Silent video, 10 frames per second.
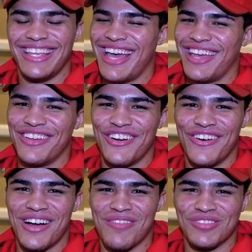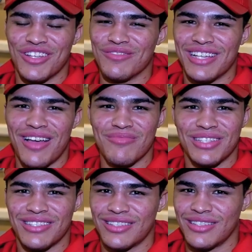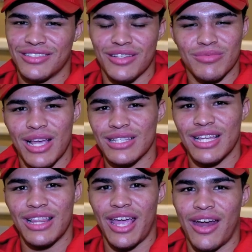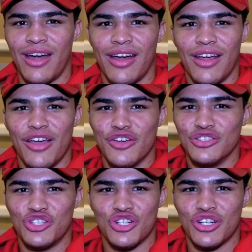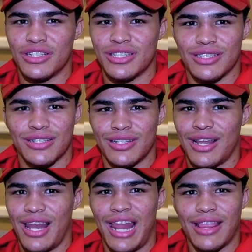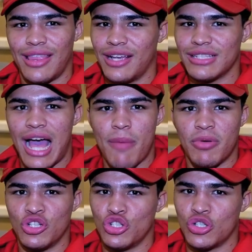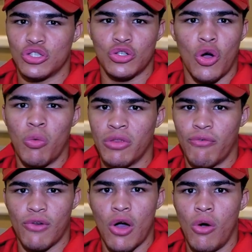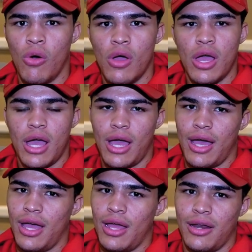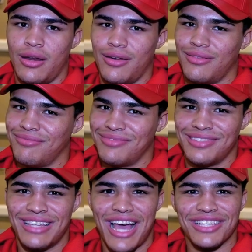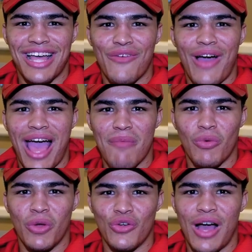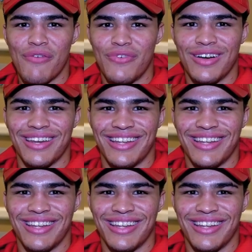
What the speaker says: Yeah, you know, sometimes in there, you just let things happen. You just go with the flow, and that will happen when you have fun.